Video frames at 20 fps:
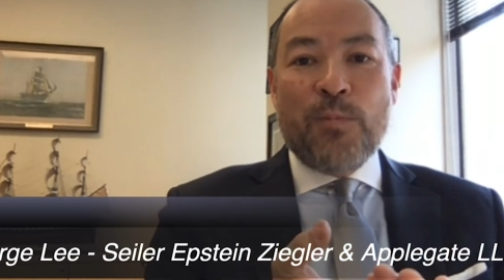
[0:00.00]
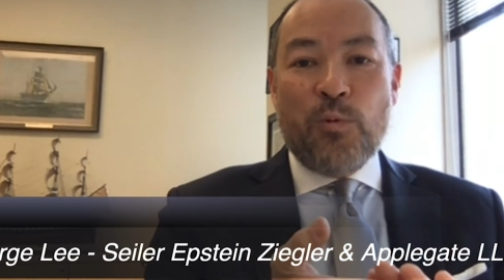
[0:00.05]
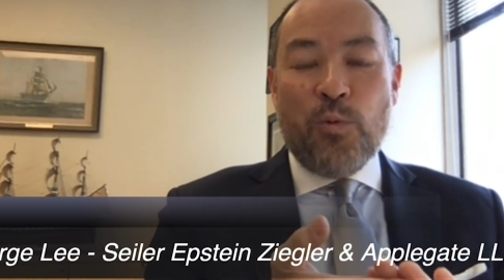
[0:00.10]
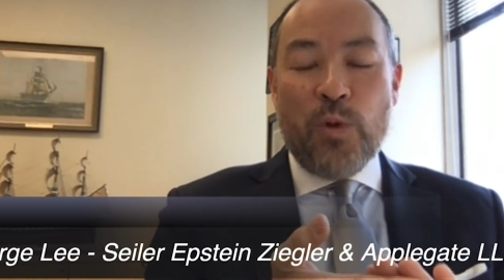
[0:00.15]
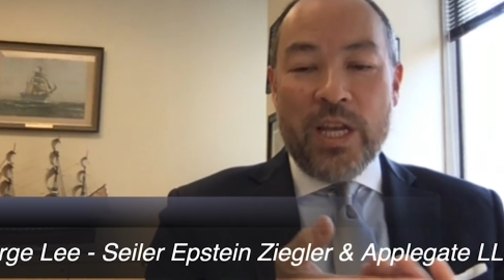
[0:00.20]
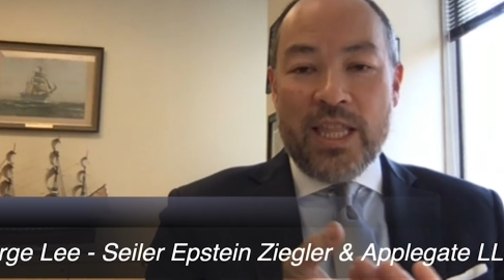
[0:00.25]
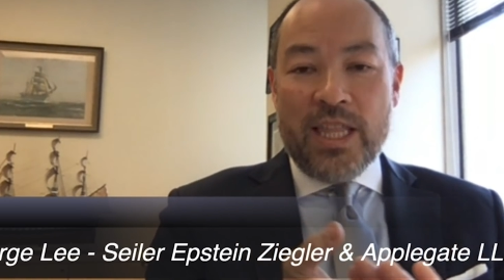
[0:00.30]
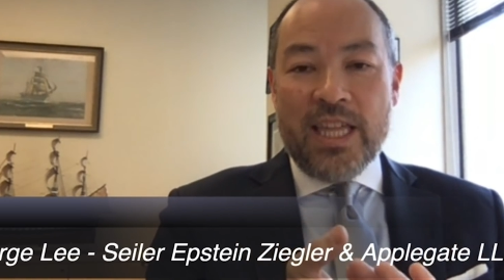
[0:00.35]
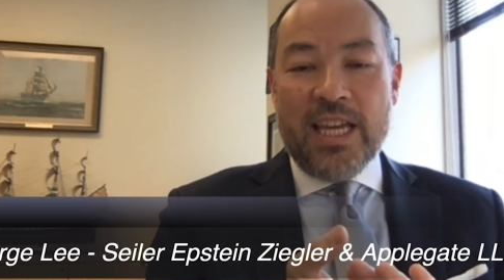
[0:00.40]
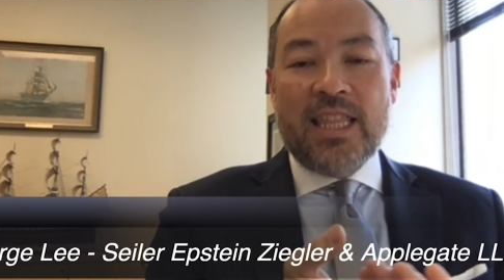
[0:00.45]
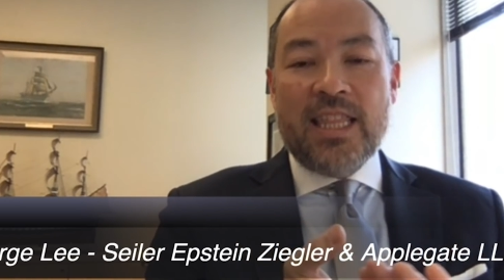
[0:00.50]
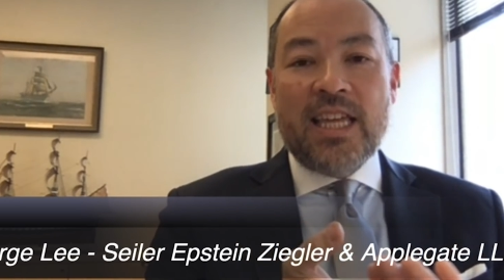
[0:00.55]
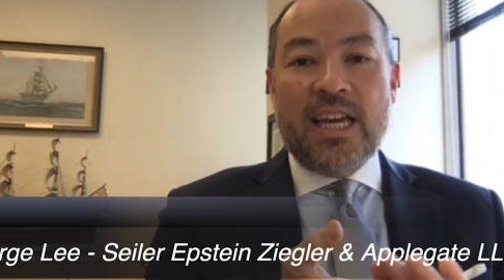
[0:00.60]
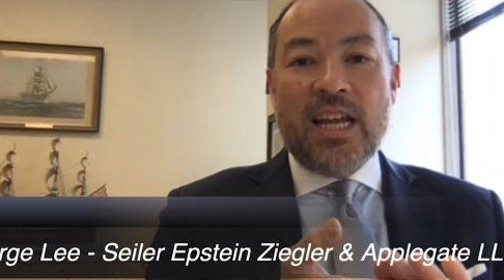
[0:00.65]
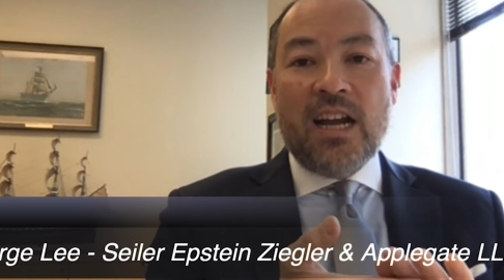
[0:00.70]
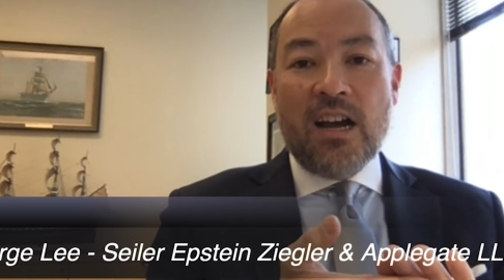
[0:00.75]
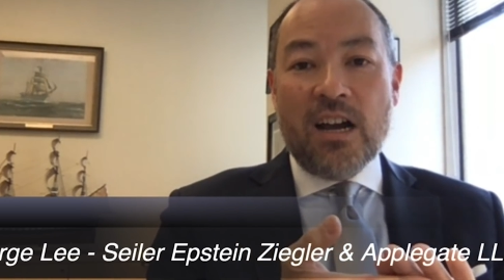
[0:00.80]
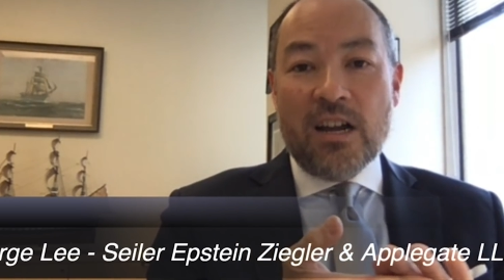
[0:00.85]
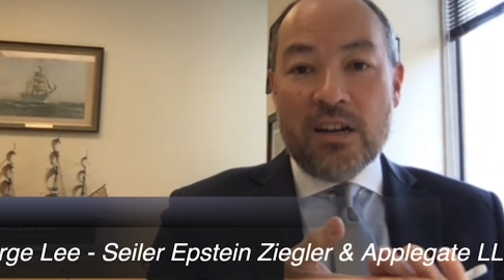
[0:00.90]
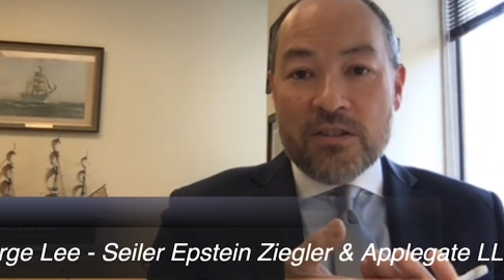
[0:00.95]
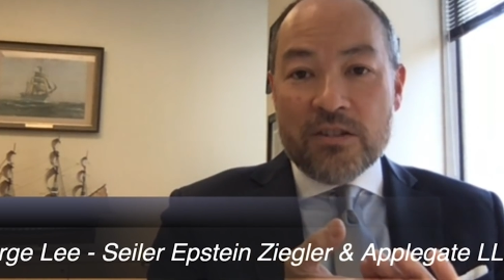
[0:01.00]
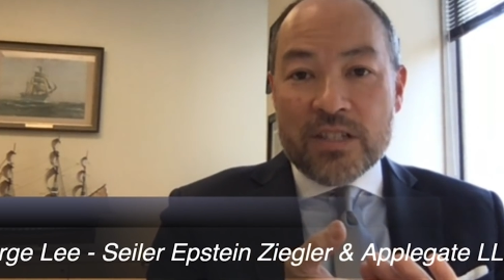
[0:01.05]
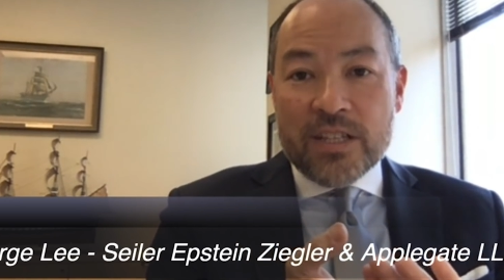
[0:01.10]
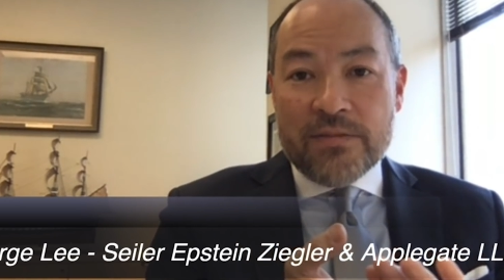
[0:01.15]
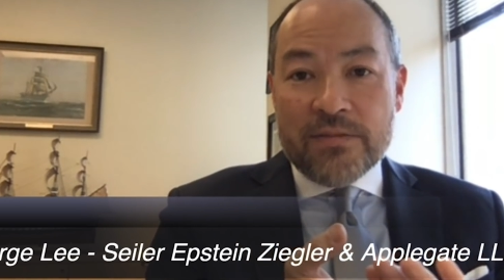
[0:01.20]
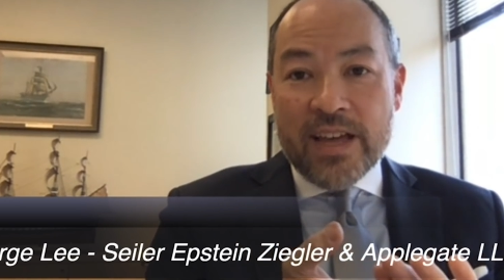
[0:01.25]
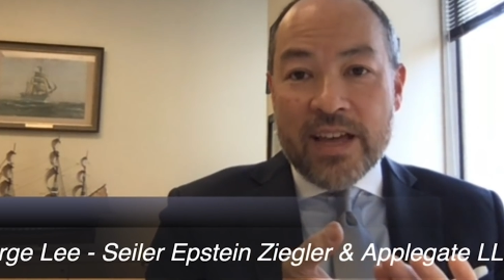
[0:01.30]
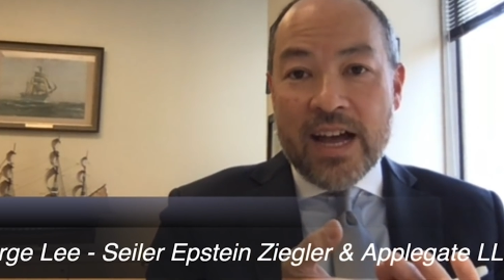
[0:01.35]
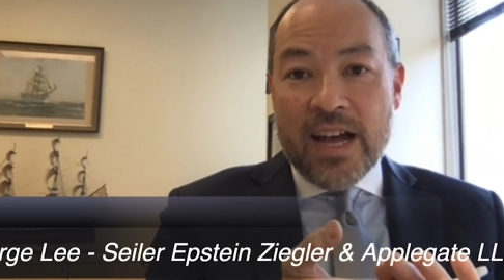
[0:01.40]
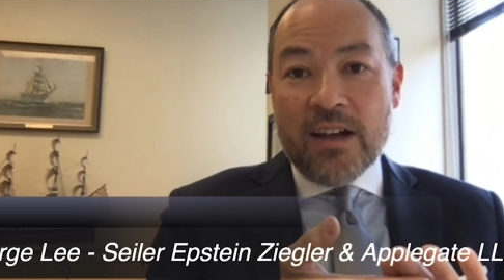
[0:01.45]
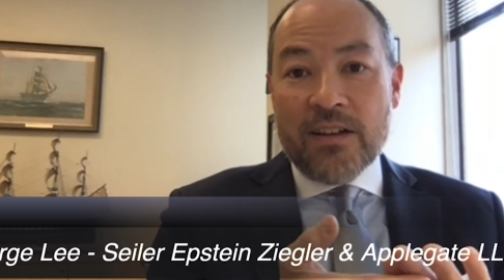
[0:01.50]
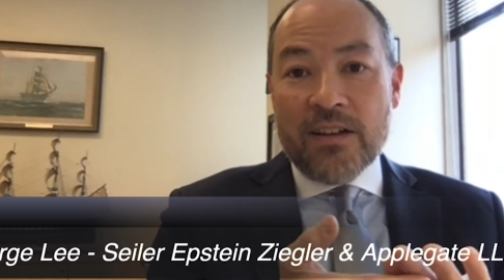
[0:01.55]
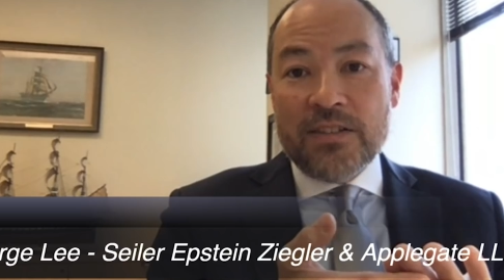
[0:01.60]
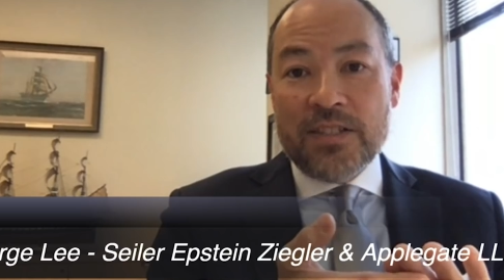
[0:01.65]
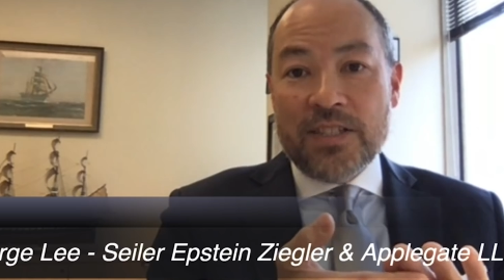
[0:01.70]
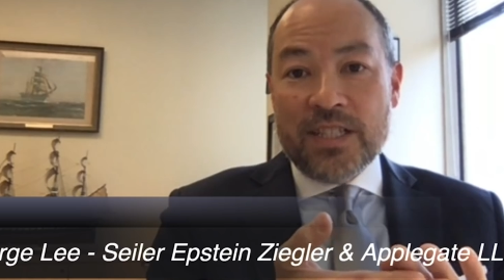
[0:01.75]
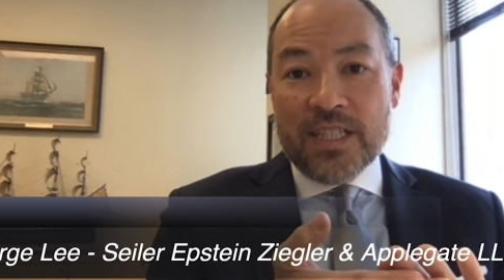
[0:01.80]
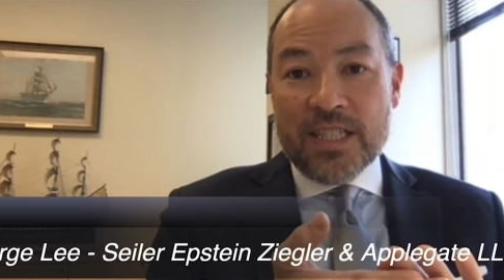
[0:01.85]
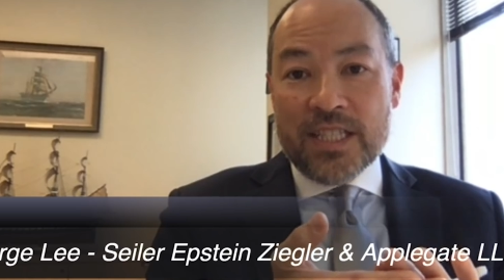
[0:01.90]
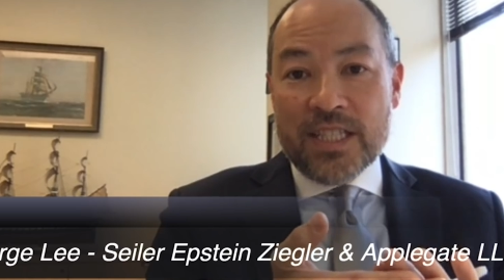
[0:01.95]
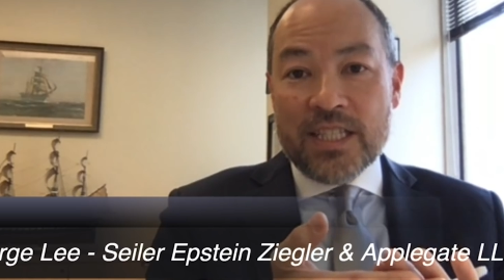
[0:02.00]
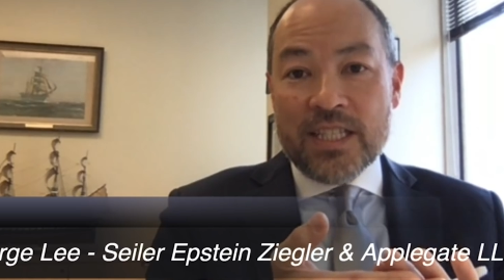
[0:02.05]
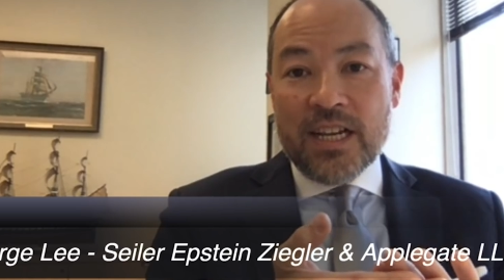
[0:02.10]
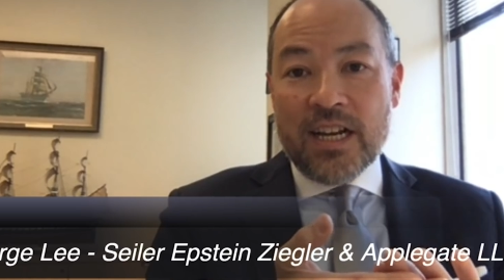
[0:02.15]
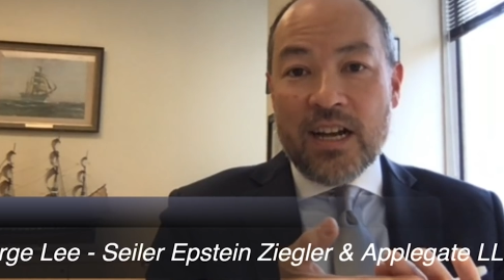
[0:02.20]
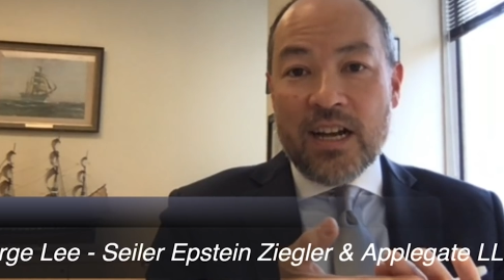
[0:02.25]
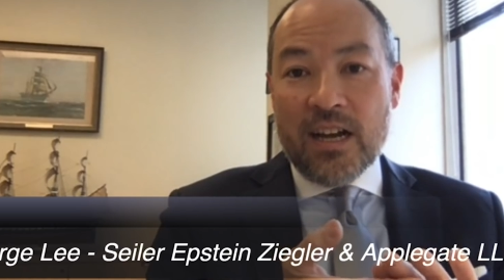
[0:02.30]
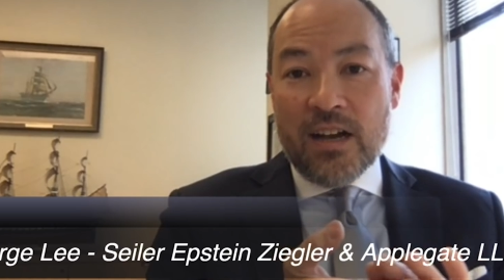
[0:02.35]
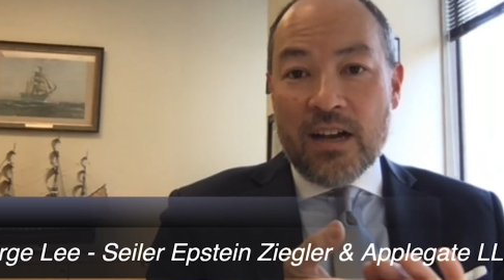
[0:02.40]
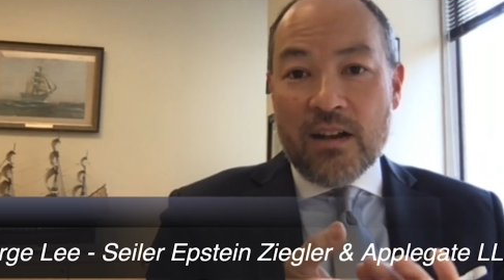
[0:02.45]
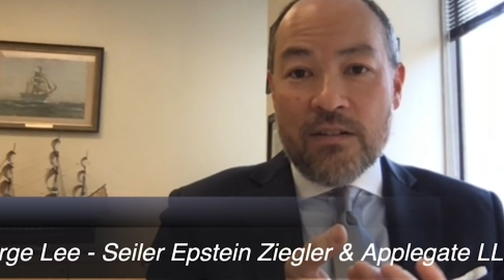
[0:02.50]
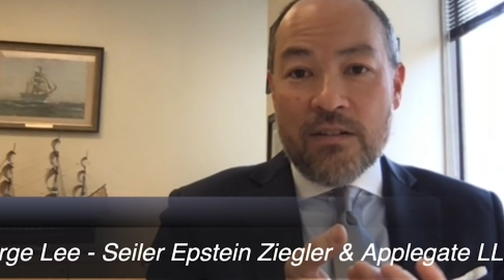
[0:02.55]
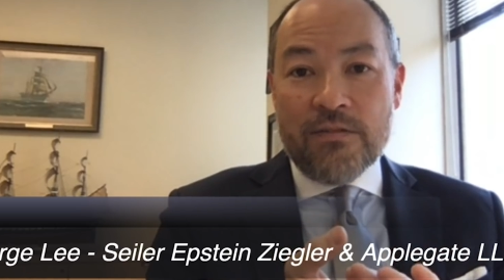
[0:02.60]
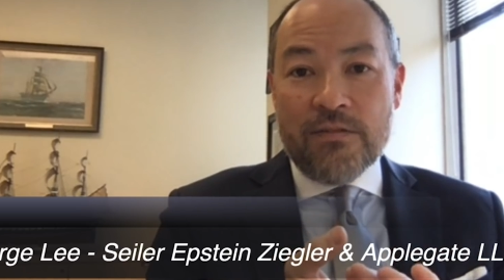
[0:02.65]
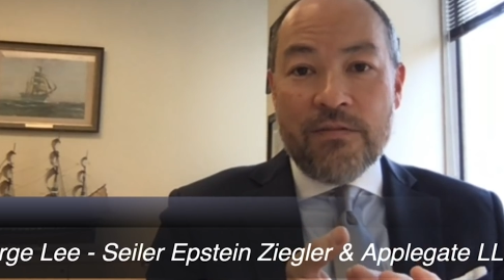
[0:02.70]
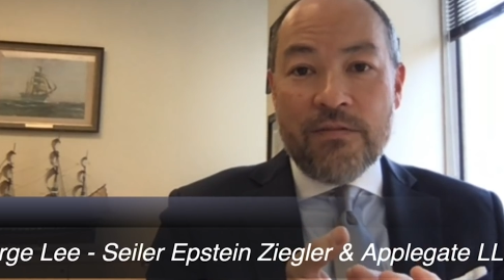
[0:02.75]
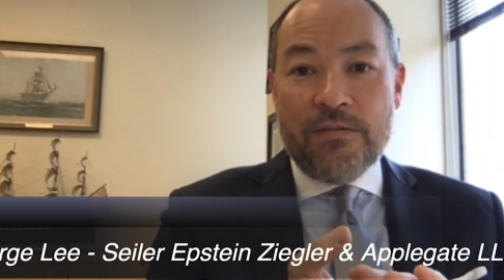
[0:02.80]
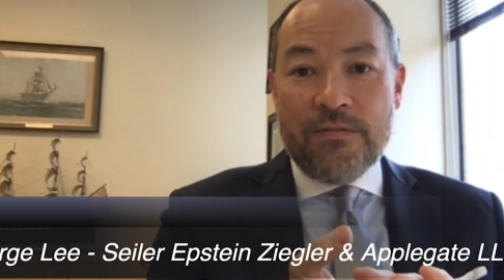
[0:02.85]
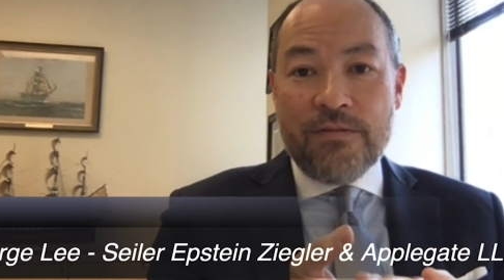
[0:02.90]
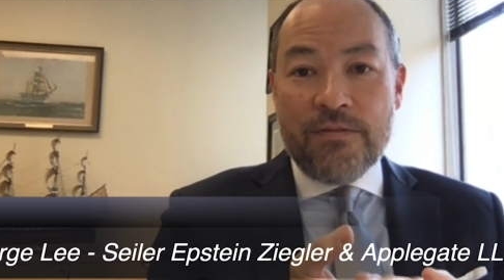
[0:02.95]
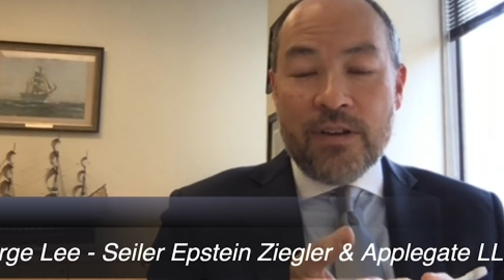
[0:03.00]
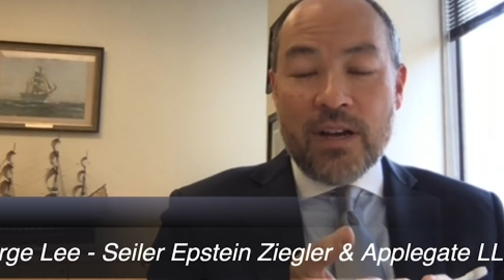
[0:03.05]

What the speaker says: we think that hundreds of thousands of